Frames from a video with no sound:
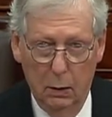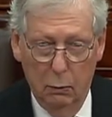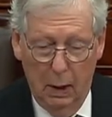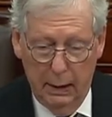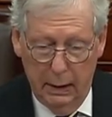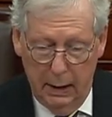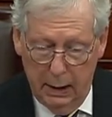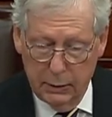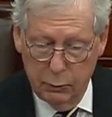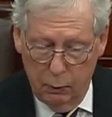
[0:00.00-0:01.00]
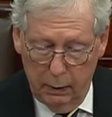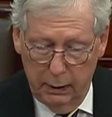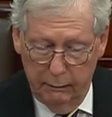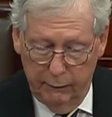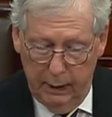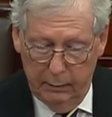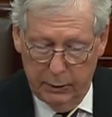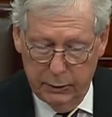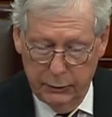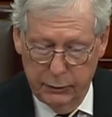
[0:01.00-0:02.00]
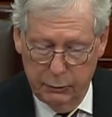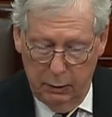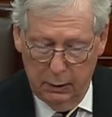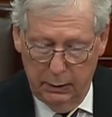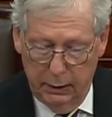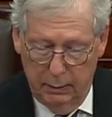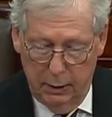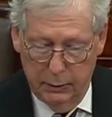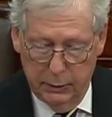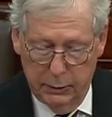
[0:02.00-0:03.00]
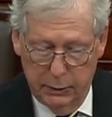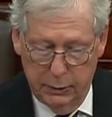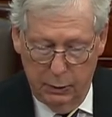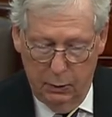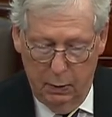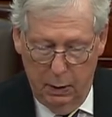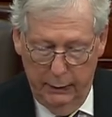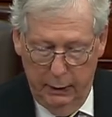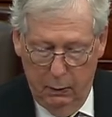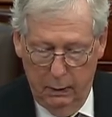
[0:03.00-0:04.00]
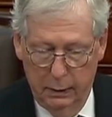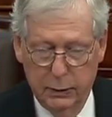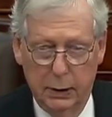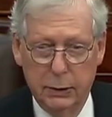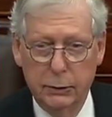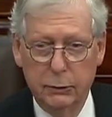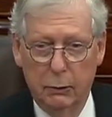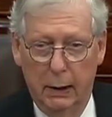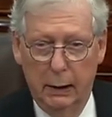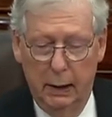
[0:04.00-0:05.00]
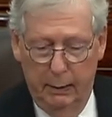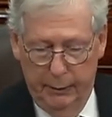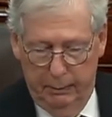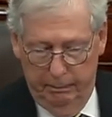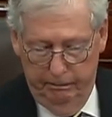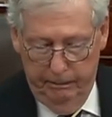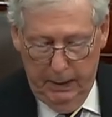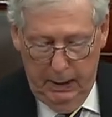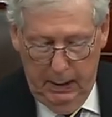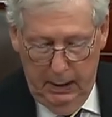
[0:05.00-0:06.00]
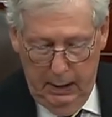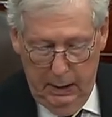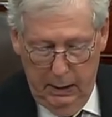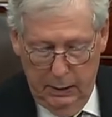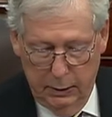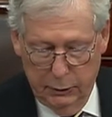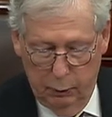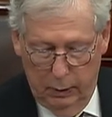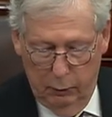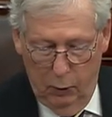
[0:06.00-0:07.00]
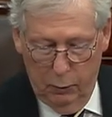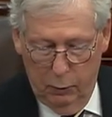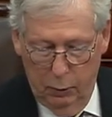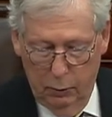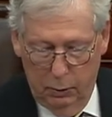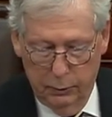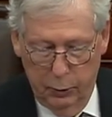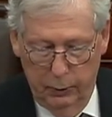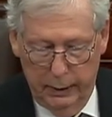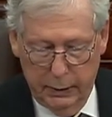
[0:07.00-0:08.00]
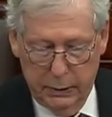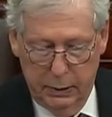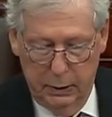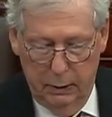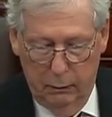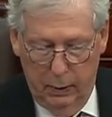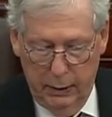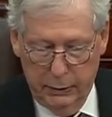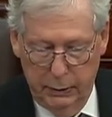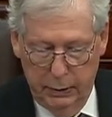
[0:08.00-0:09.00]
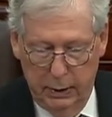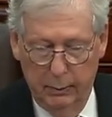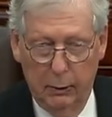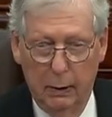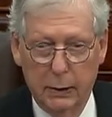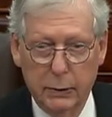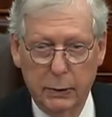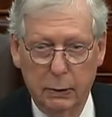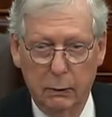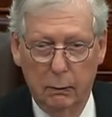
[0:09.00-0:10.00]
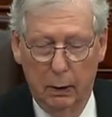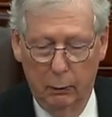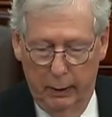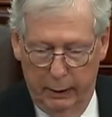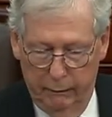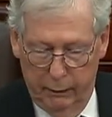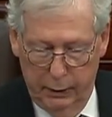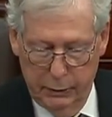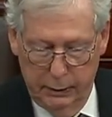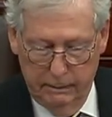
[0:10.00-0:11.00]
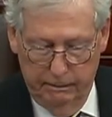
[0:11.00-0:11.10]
Right as working families are struggling the most, so are the organizations trying to help them. Just one more cruel twist of Washington Democrats' runaway inflation.